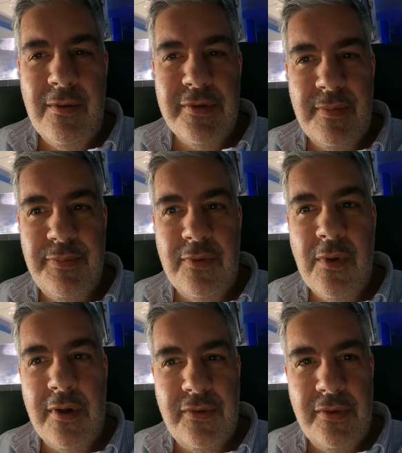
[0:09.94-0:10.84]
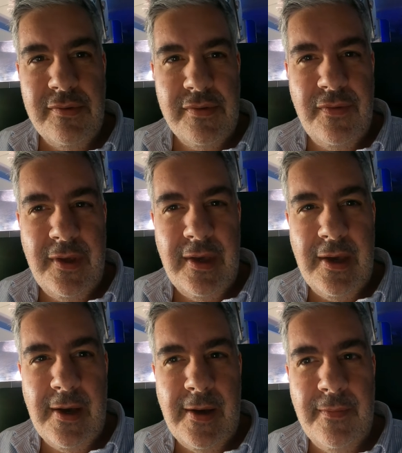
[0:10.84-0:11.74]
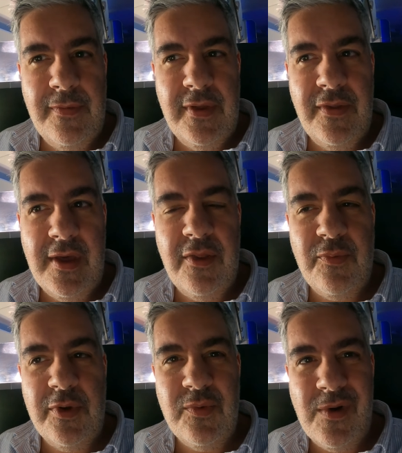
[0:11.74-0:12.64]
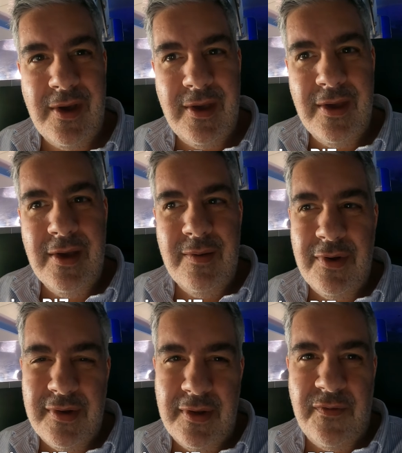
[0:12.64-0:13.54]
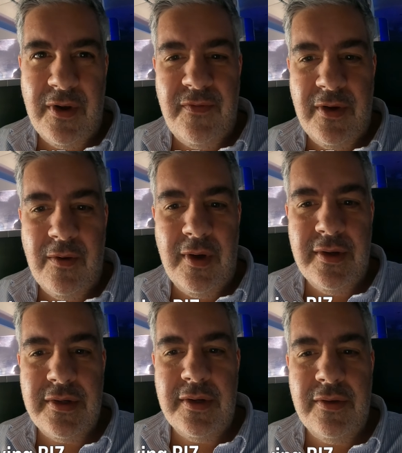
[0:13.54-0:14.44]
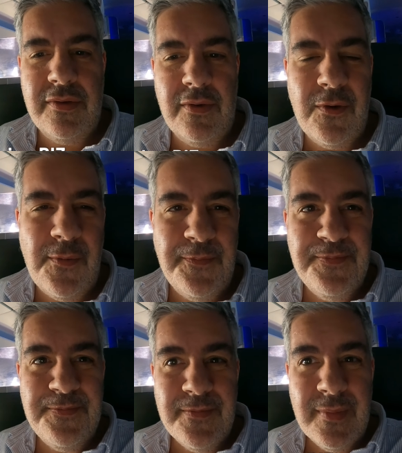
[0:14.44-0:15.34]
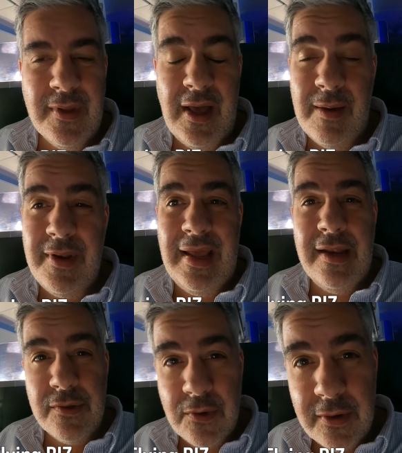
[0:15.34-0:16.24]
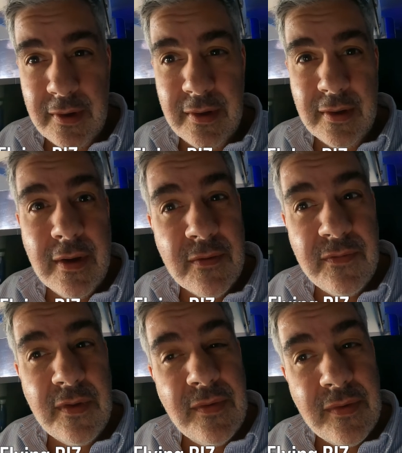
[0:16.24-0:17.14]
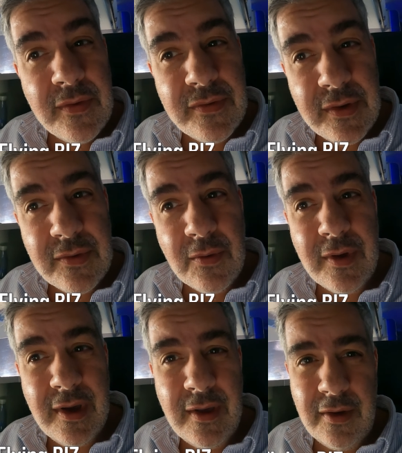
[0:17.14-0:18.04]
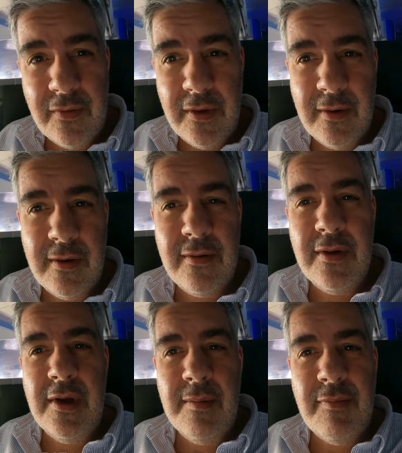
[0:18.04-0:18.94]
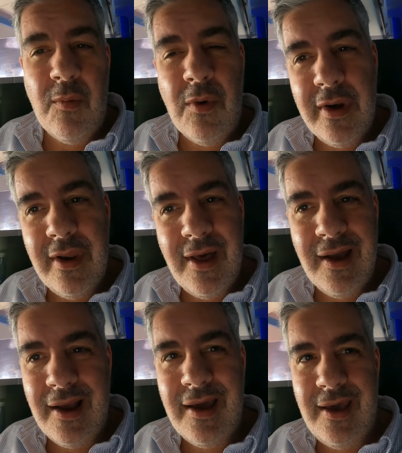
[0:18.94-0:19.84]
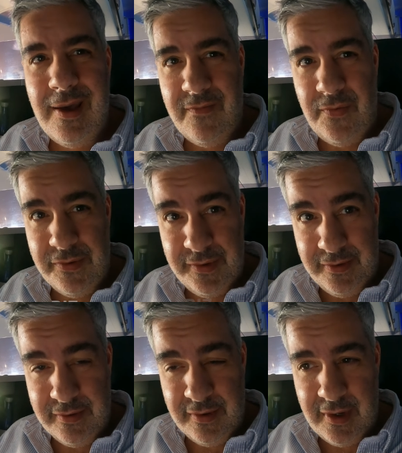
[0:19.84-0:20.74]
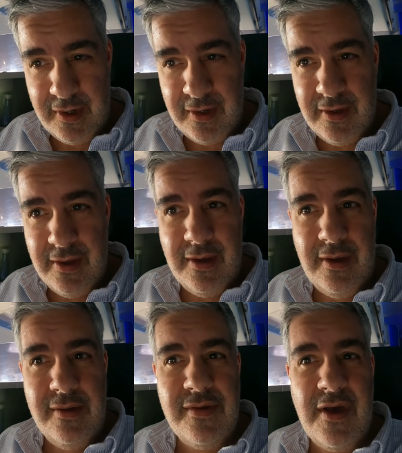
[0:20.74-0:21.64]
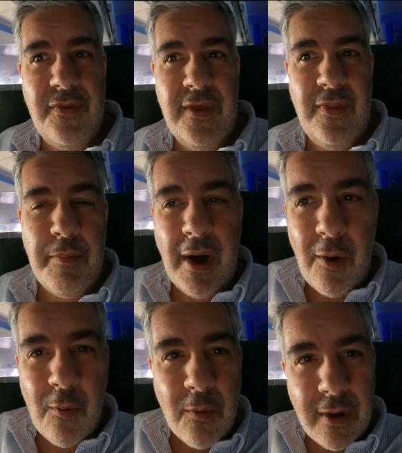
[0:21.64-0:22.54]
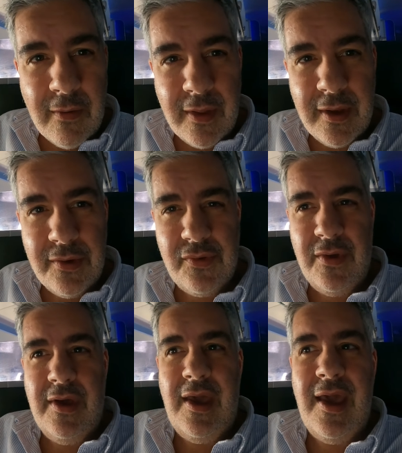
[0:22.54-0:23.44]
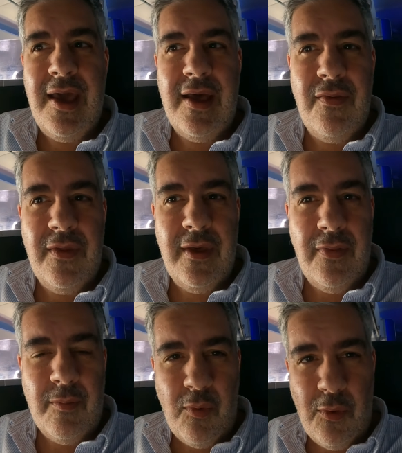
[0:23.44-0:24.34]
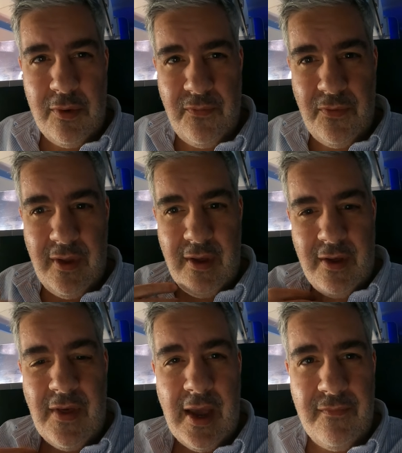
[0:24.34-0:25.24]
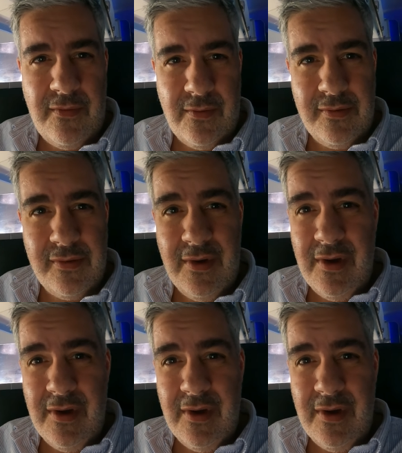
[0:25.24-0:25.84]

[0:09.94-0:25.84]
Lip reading: JetBlue also uses the A320, but it's a different configuration. So, I mean, it's good, and the seats are okay, a little narrow, but one knock I have on the seat design is that the power outlets and the ports for the headphones